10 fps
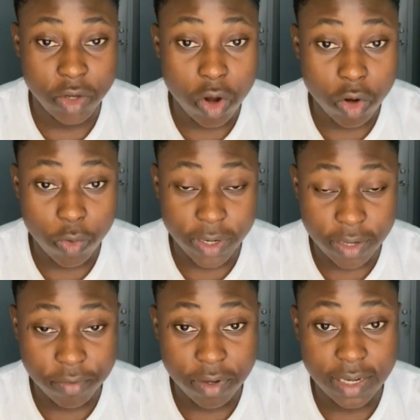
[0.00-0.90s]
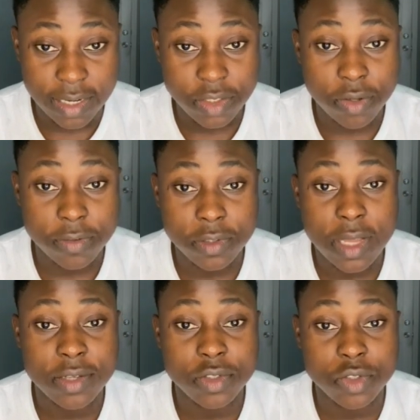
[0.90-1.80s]
Google will give you a list of
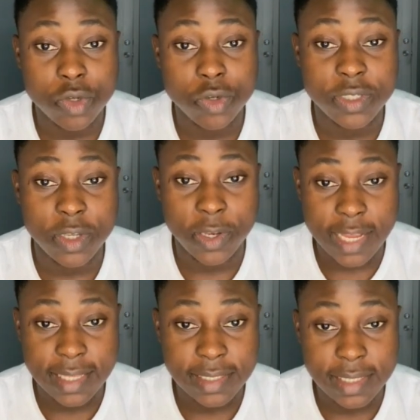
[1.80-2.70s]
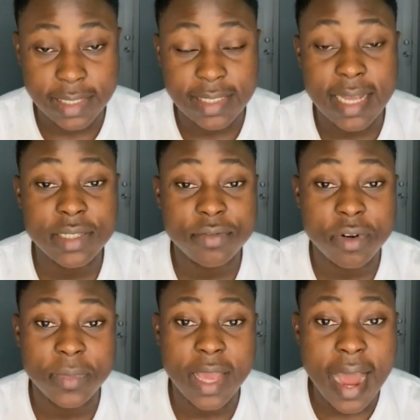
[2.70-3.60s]
2,000 schools in the United States, starting
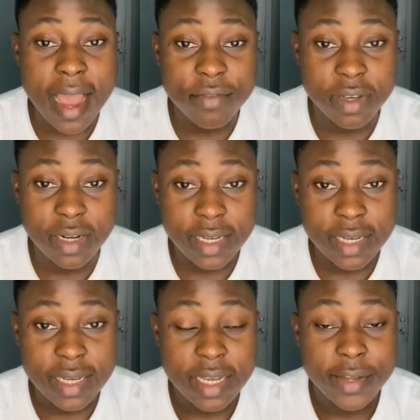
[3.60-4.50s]
from the Ivy League